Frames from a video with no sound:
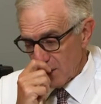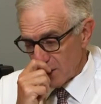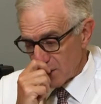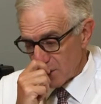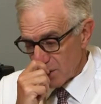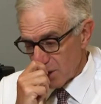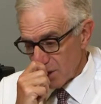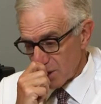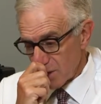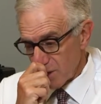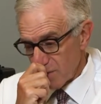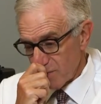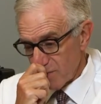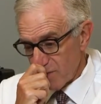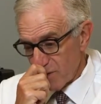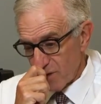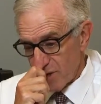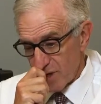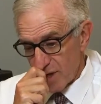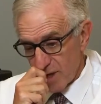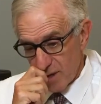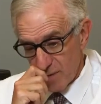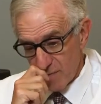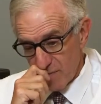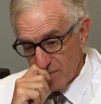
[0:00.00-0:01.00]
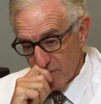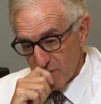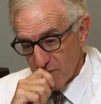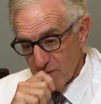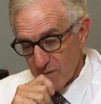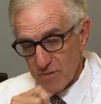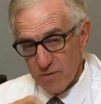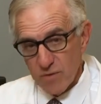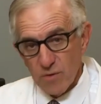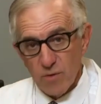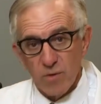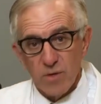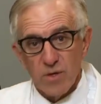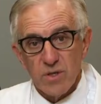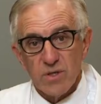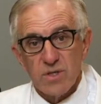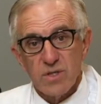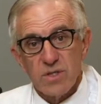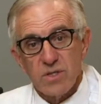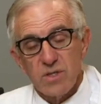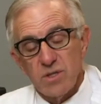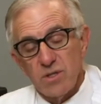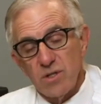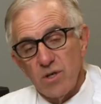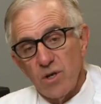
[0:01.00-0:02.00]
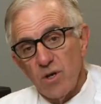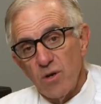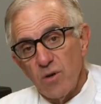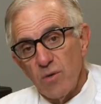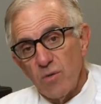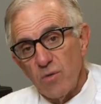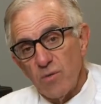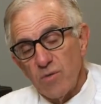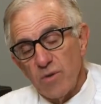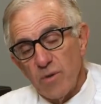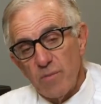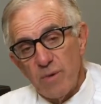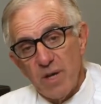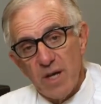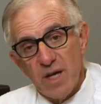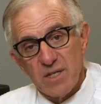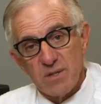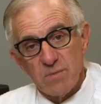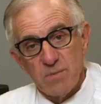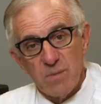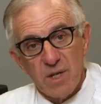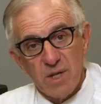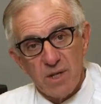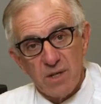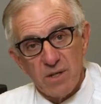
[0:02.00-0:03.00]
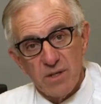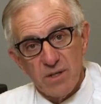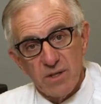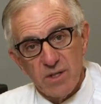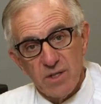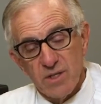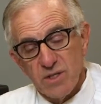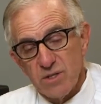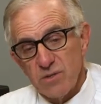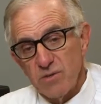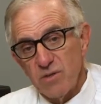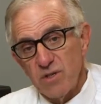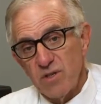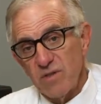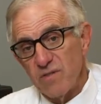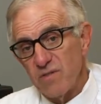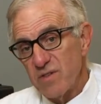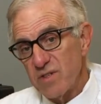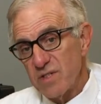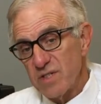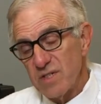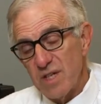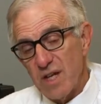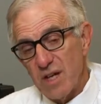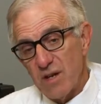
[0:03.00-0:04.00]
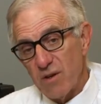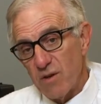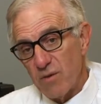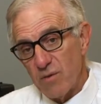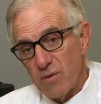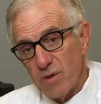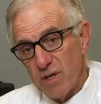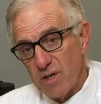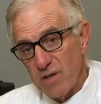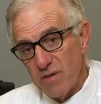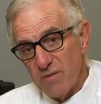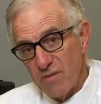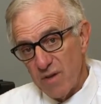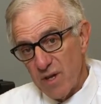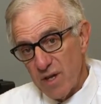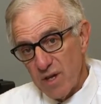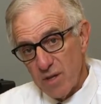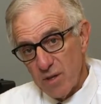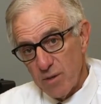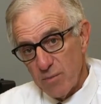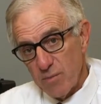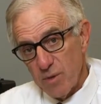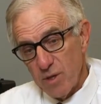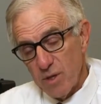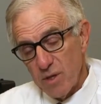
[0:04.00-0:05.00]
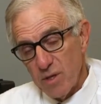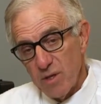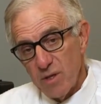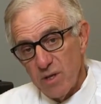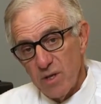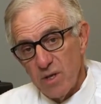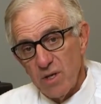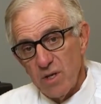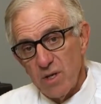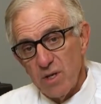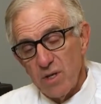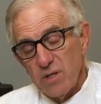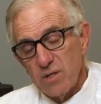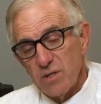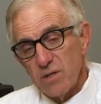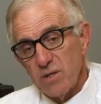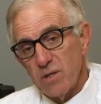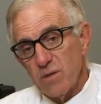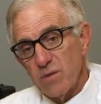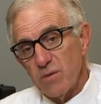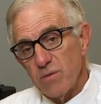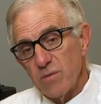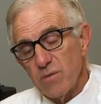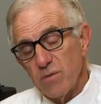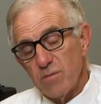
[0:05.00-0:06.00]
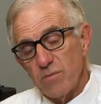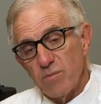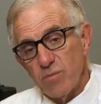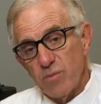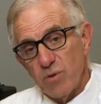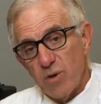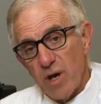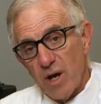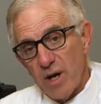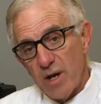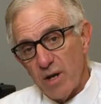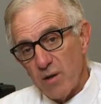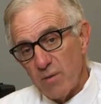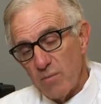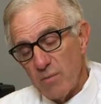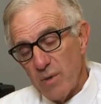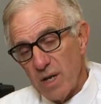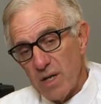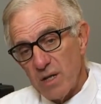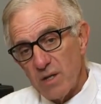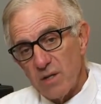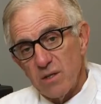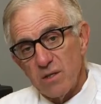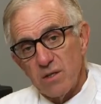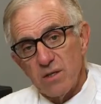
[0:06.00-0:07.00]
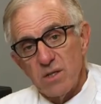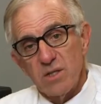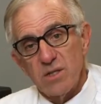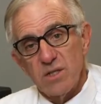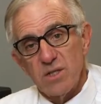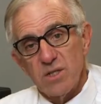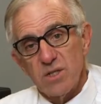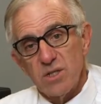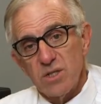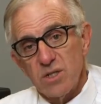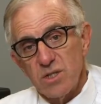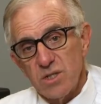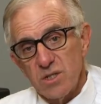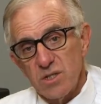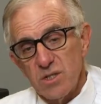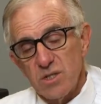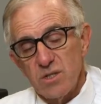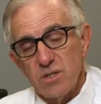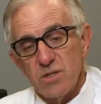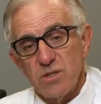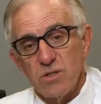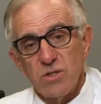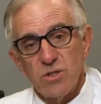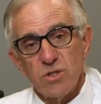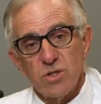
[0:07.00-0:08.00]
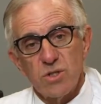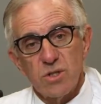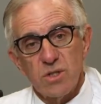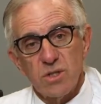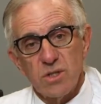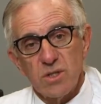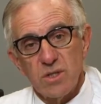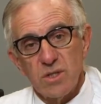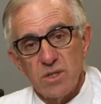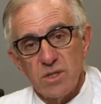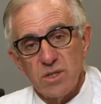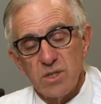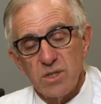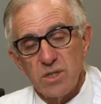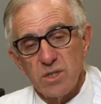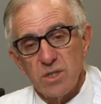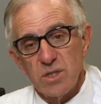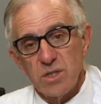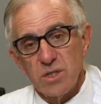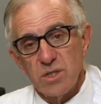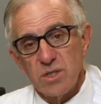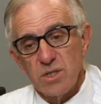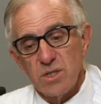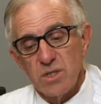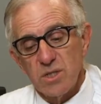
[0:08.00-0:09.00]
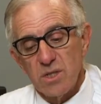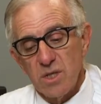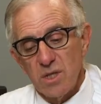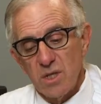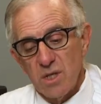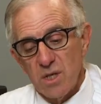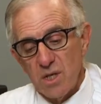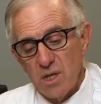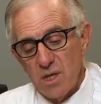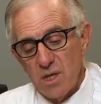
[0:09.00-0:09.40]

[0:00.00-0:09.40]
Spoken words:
It's also very helpful, of course, to know the past medical history if it's not already available. So prior medical conditions and surgical conditions.